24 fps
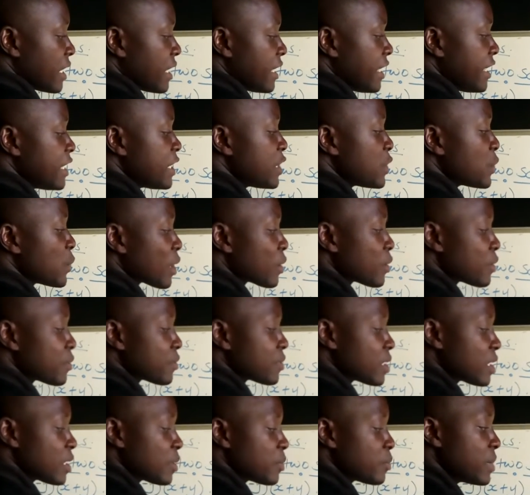each one
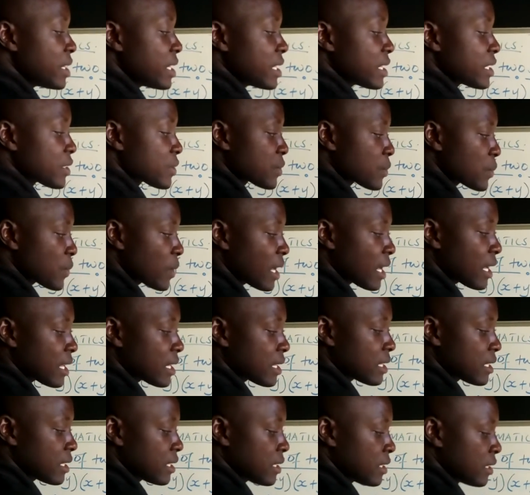of them being
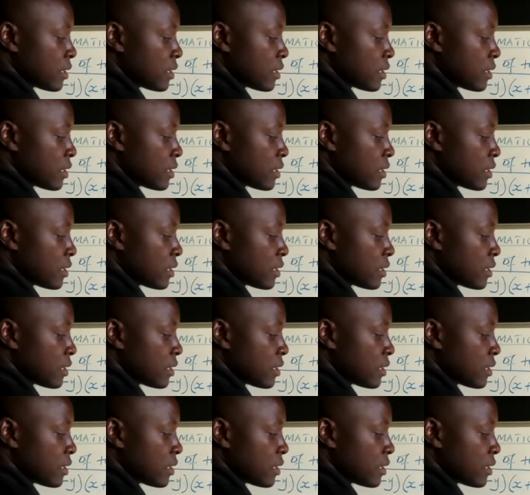squared.